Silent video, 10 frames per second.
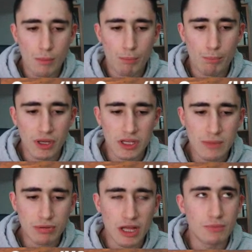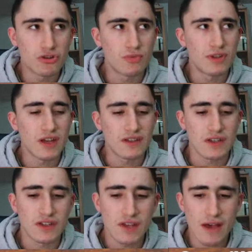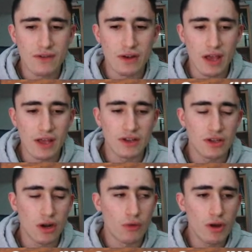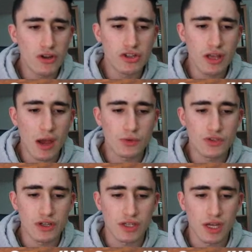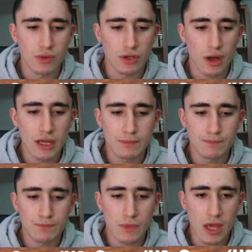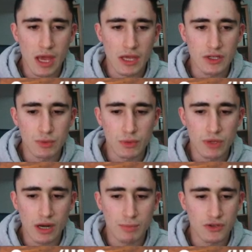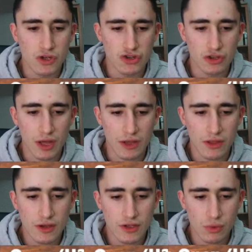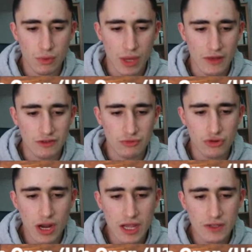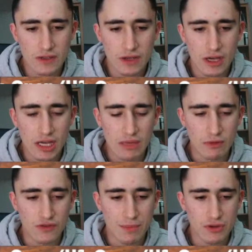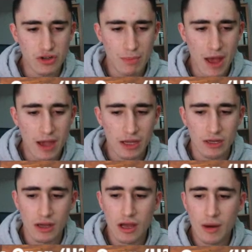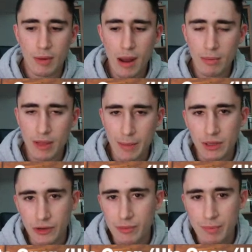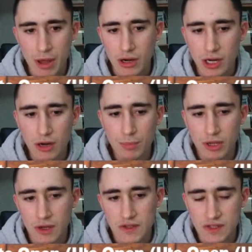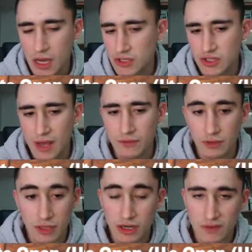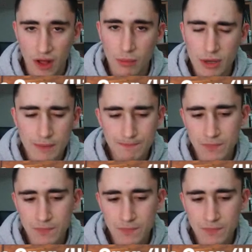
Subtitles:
But he played bishop takes e7, and, originally I was going to take with the knight, and we would get a position like this where we had some trades. He moves the bishop back, and probably I'm a little bit better here because I just have the lead in development.